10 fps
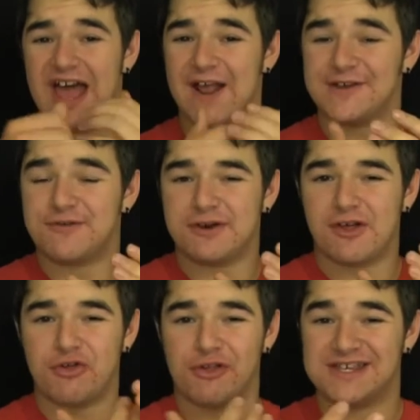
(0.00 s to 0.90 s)
And I also put
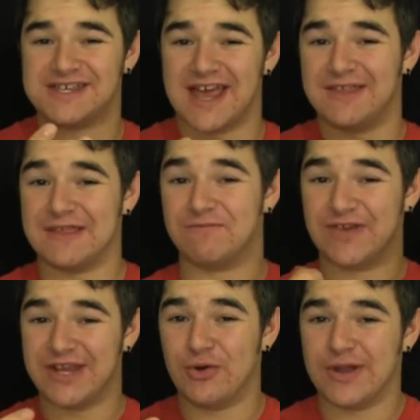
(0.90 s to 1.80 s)
another link saying that
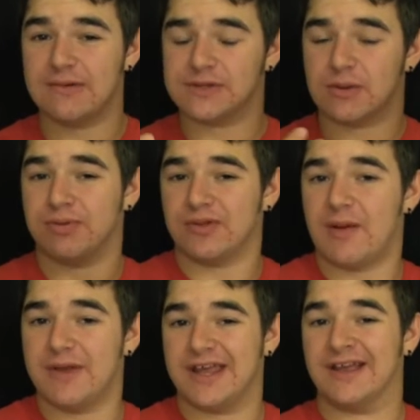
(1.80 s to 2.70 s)
video games are
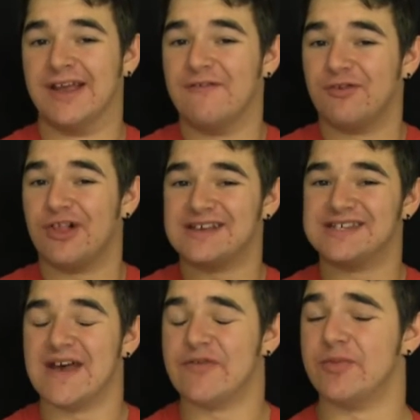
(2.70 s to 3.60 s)
plummeting for the
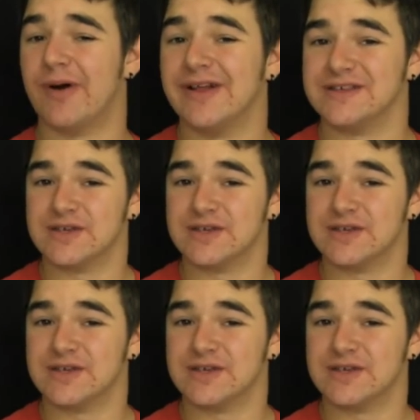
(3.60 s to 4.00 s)
last seven months,